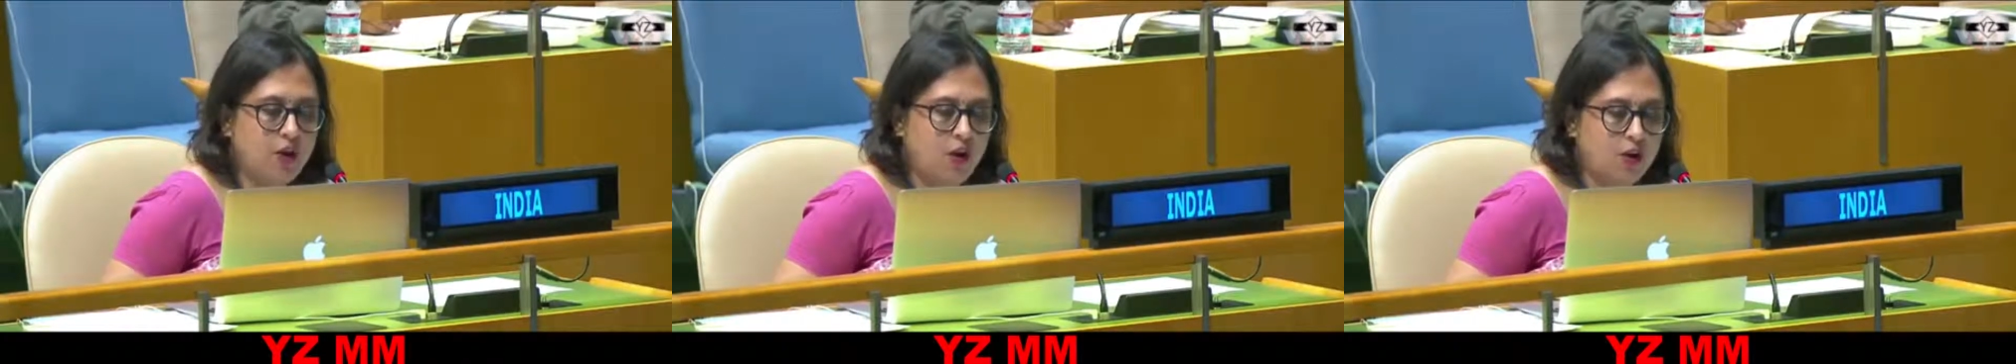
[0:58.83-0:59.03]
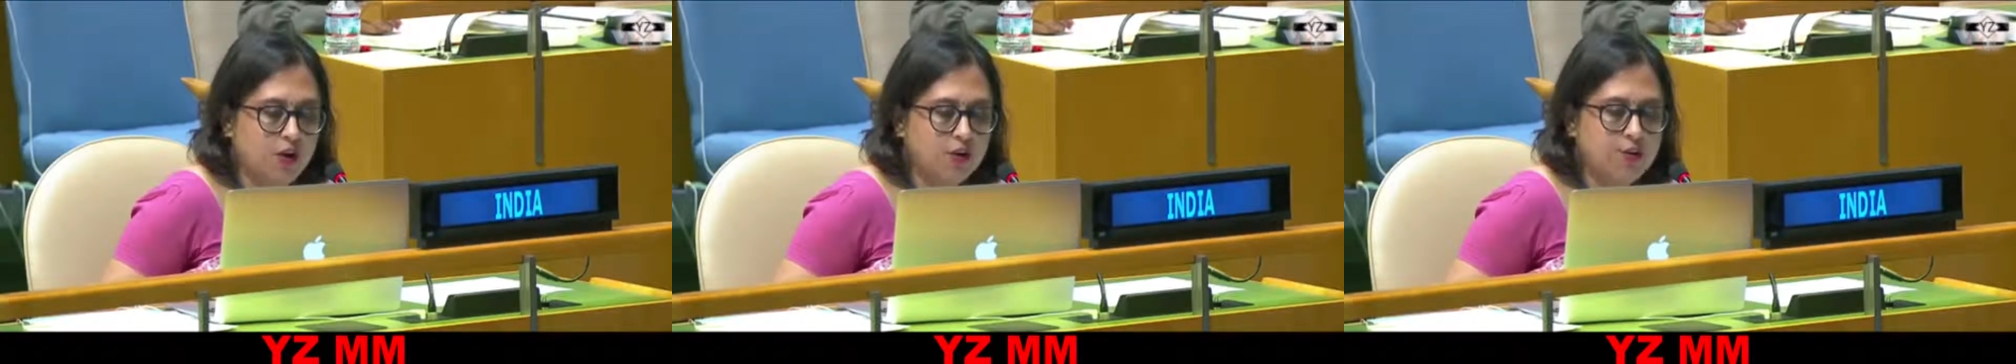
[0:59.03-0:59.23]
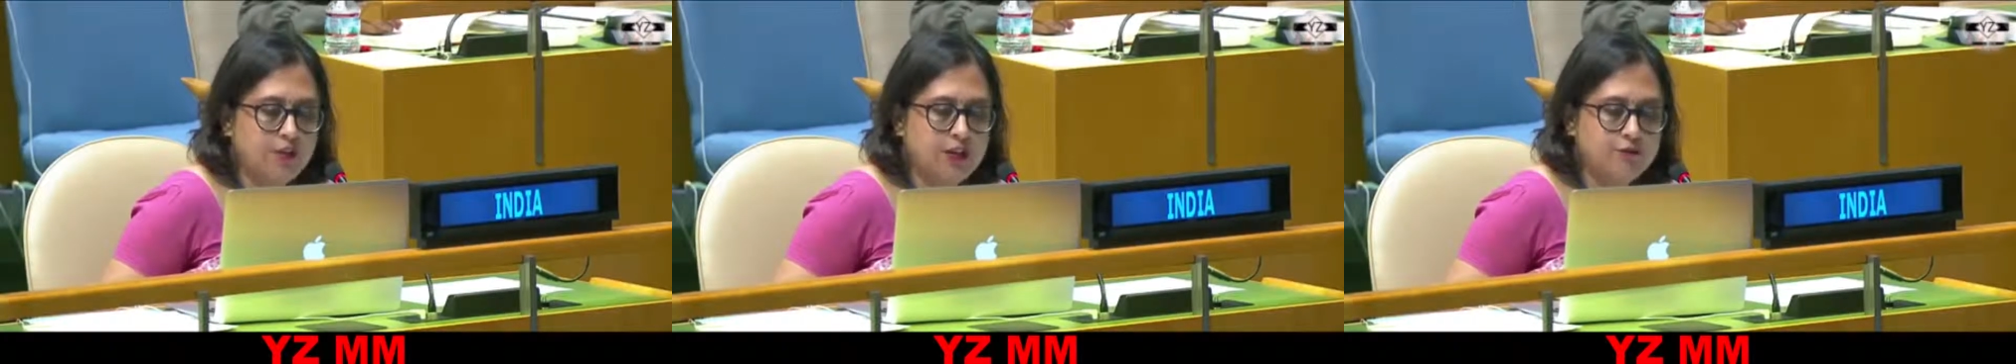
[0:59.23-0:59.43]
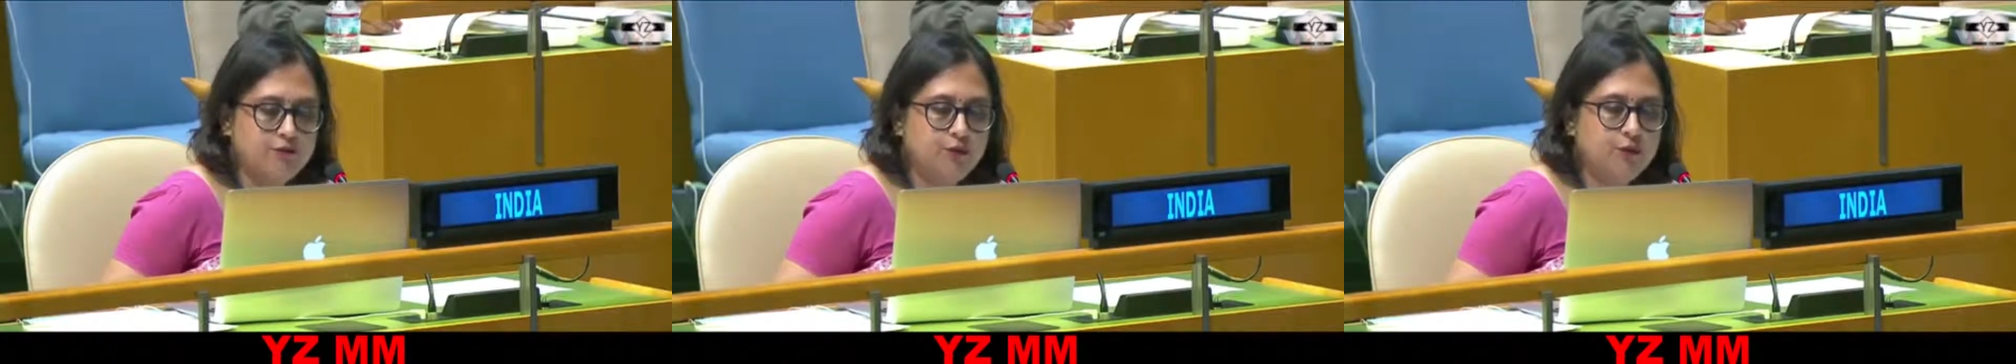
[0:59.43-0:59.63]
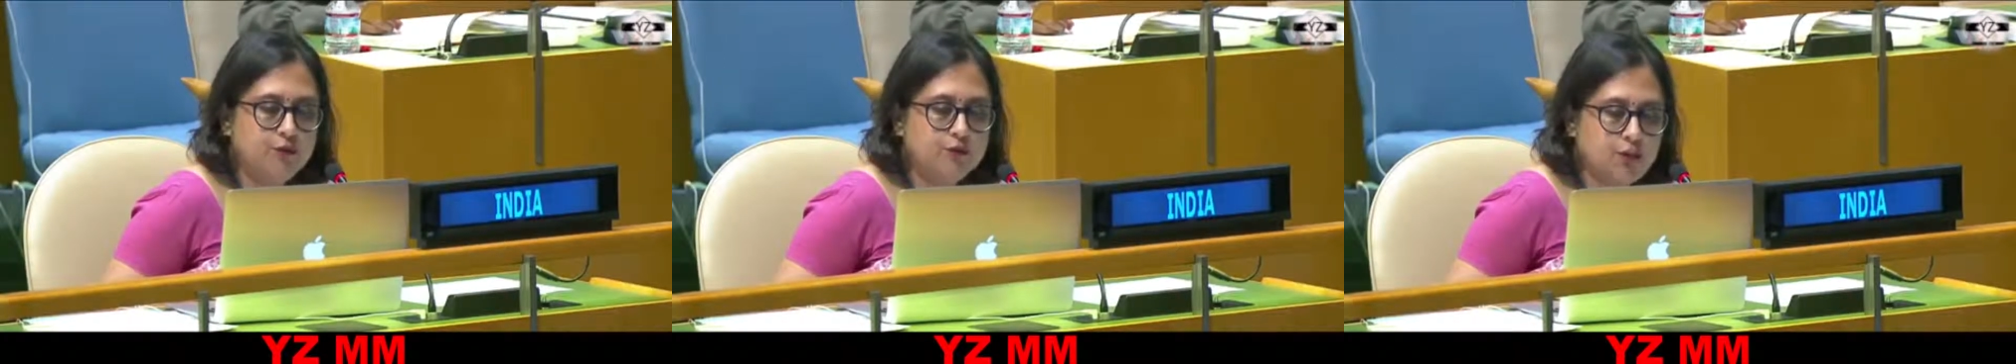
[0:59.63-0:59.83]
on
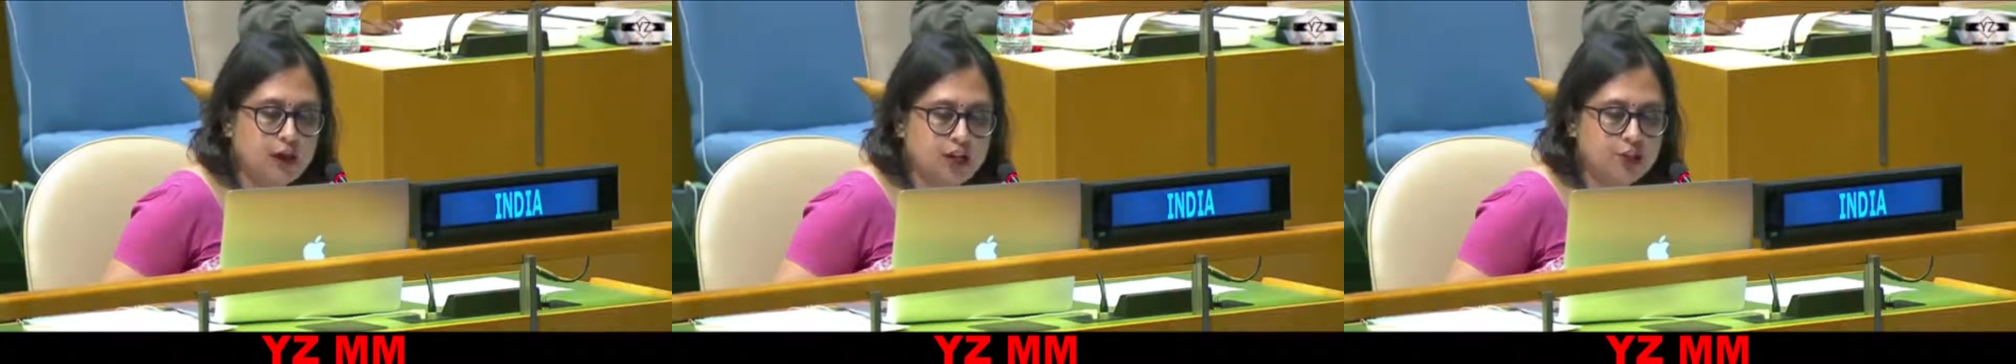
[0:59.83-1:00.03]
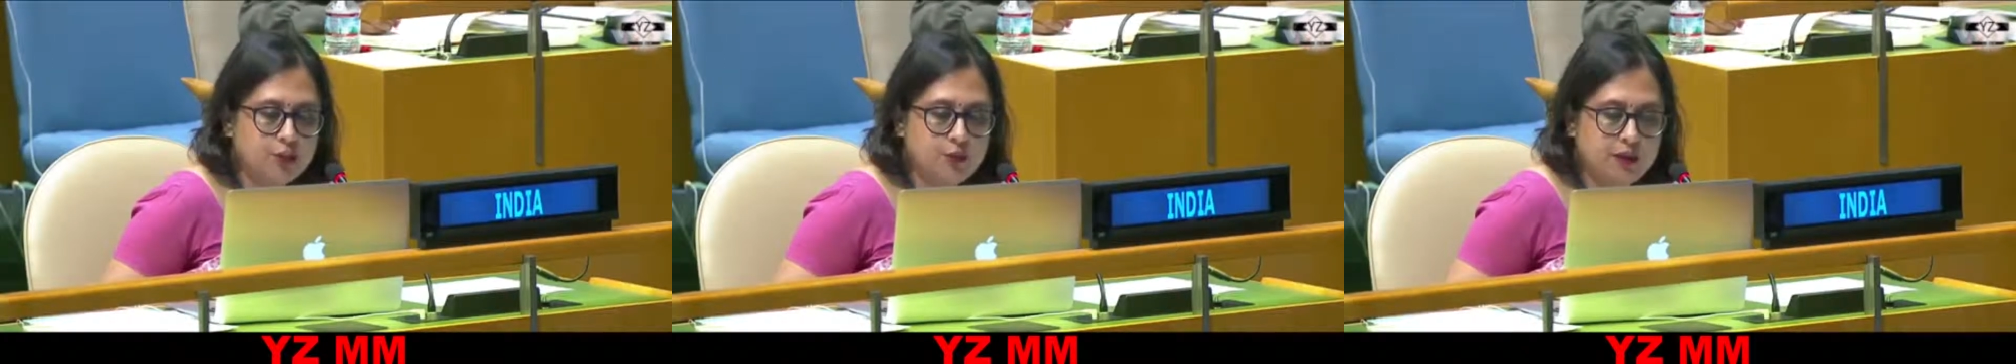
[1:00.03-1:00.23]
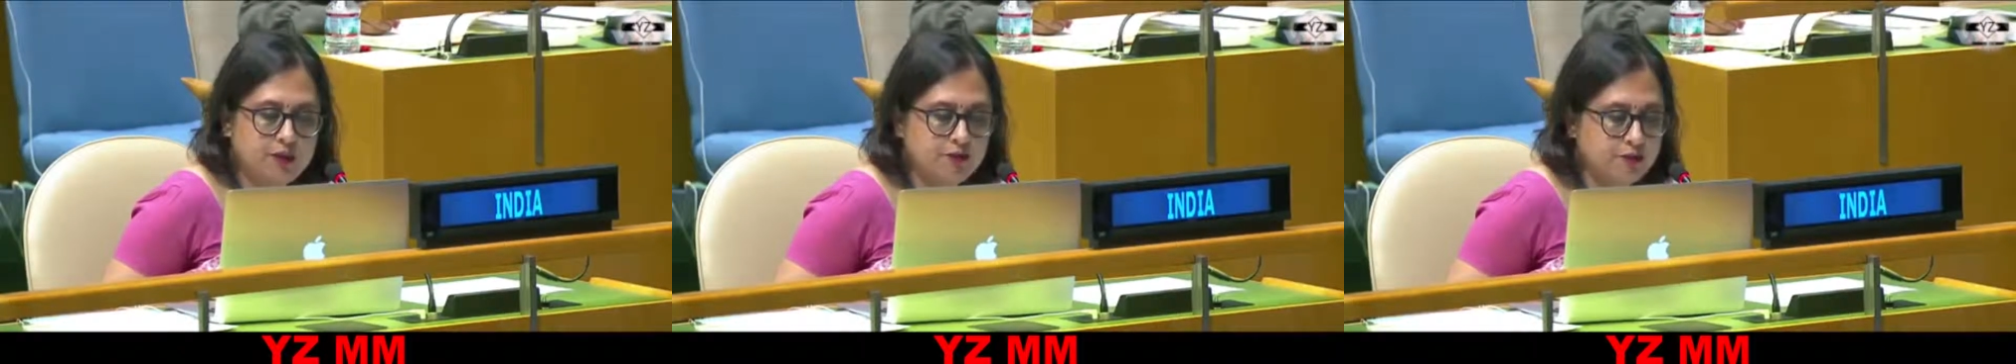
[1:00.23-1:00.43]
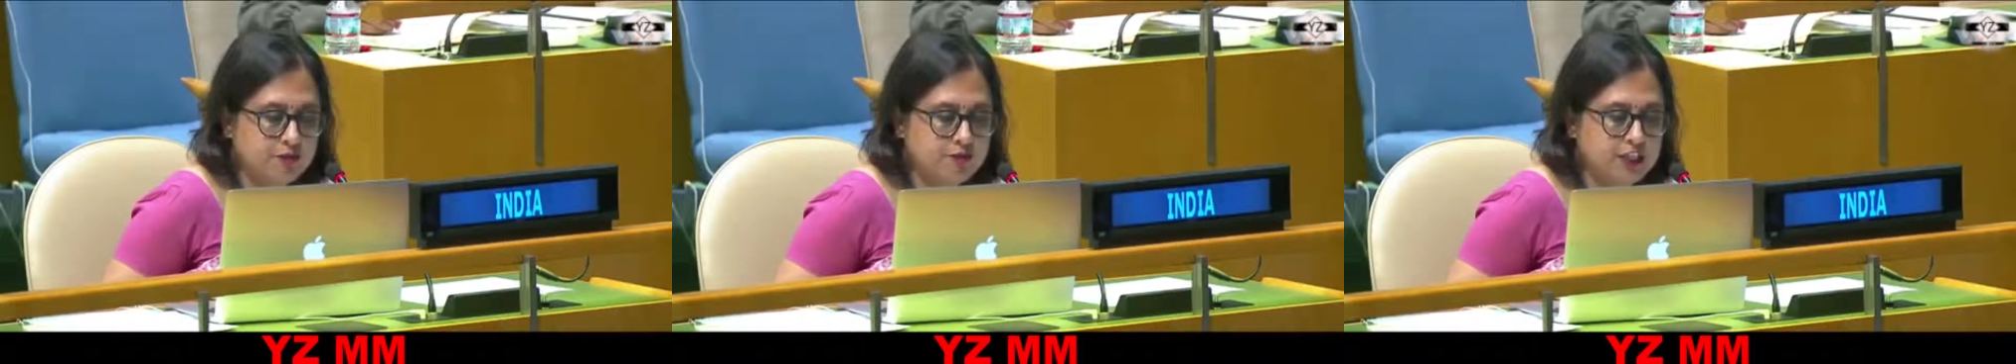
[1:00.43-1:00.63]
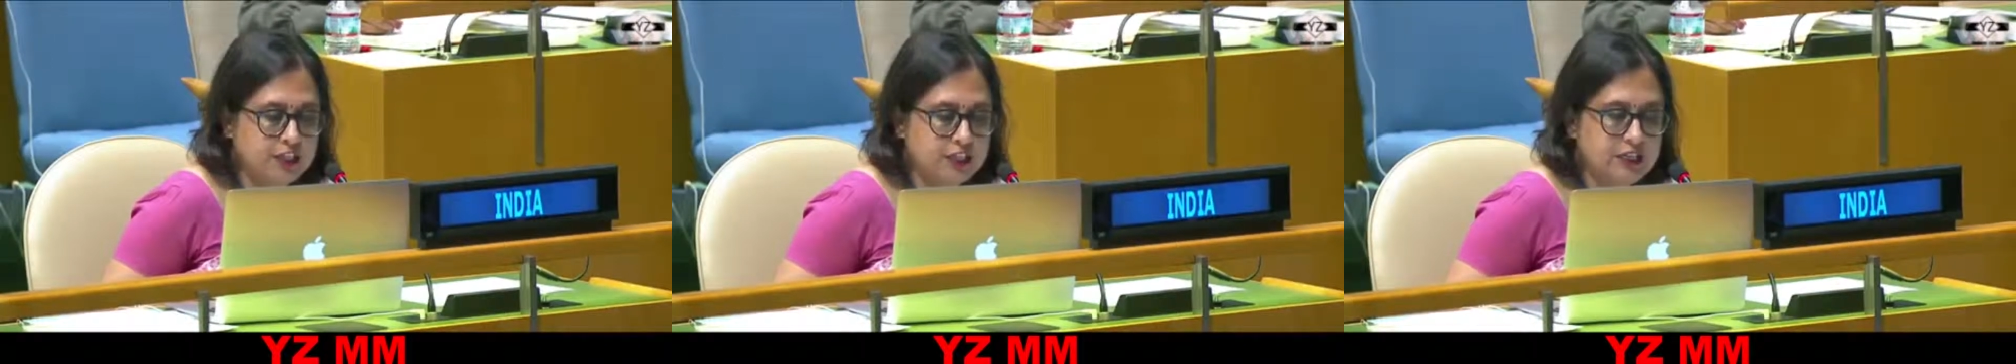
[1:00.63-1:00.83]
24th March
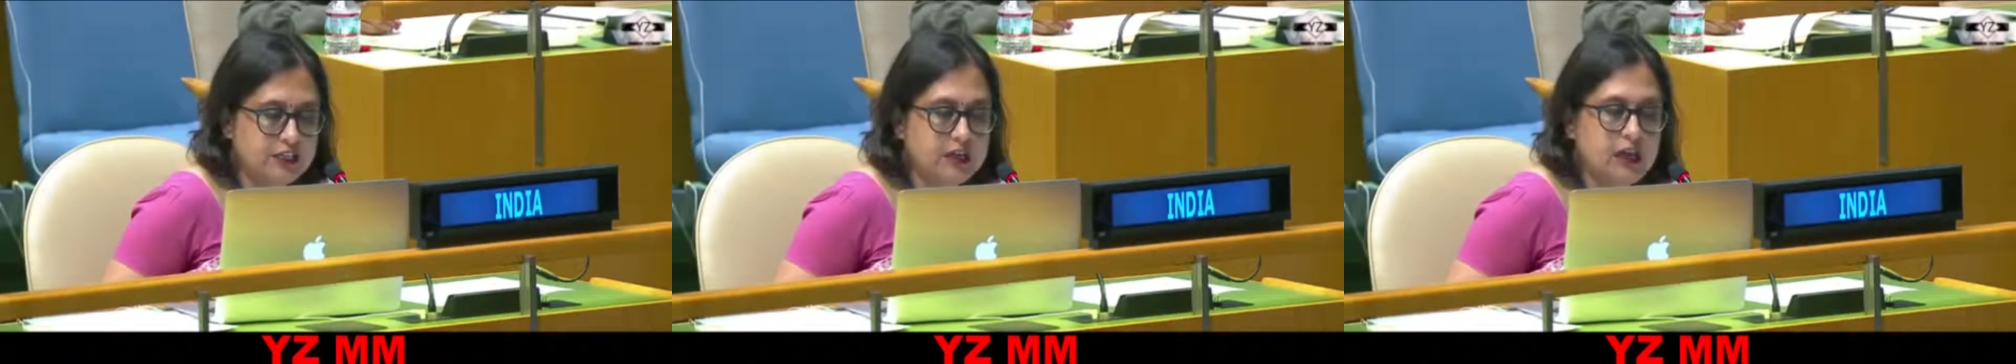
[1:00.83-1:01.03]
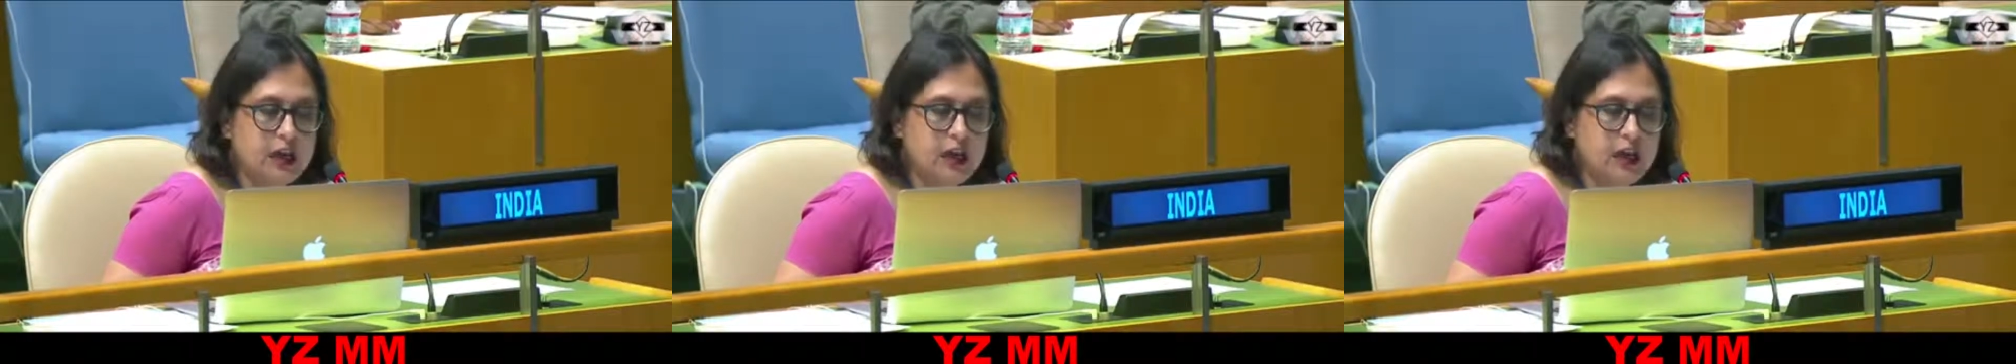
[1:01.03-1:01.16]
2015